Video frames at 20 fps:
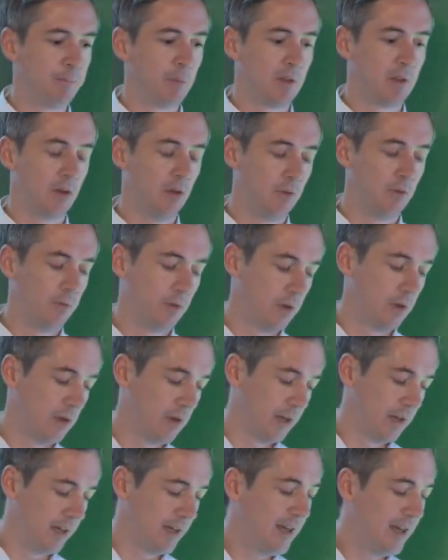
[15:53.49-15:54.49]
So
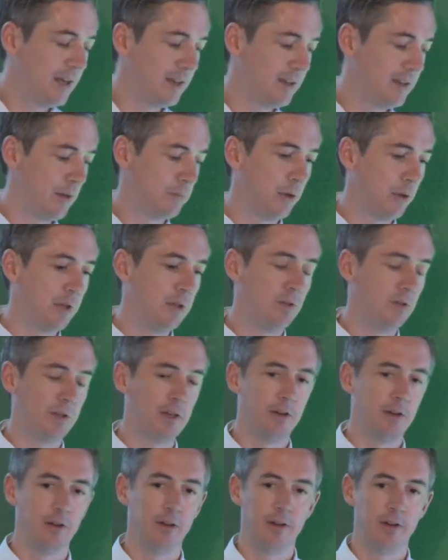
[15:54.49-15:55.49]
a key example I use
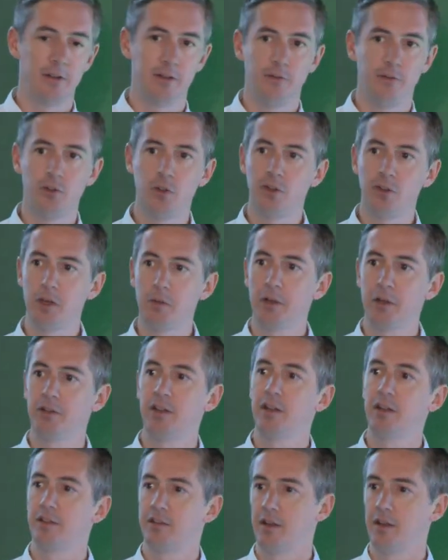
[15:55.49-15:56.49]
here is if you think about
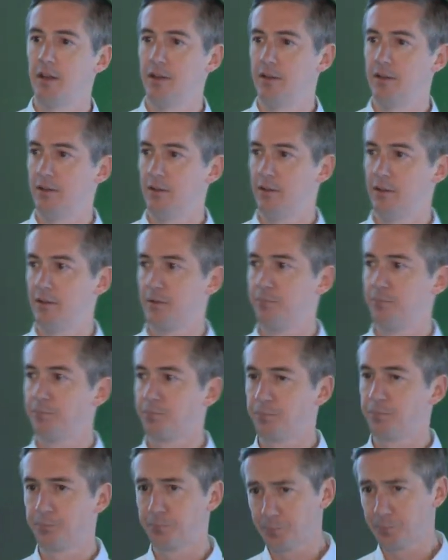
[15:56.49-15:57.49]
data scientists,
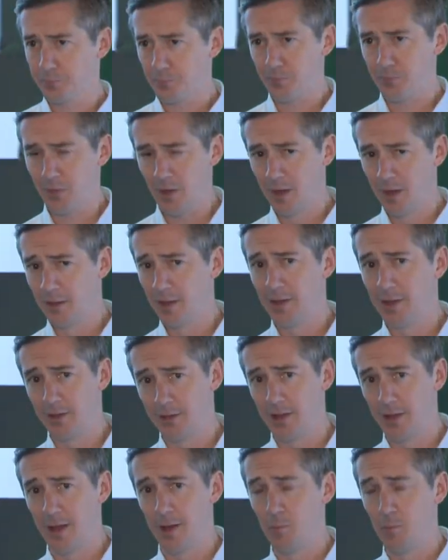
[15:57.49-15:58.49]
a lot of
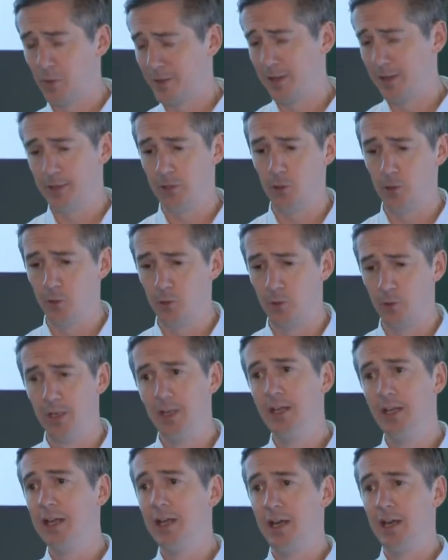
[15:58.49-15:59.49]
the time what they do
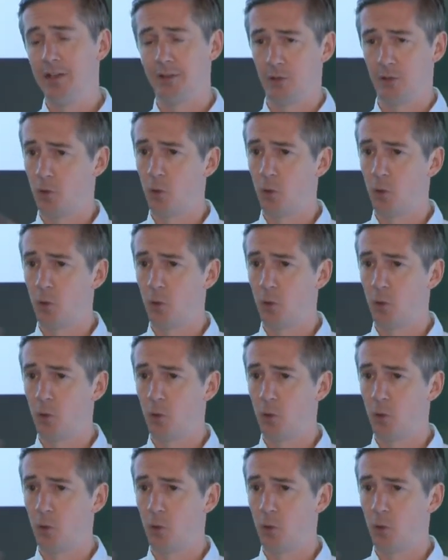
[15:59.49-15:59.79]
is they'll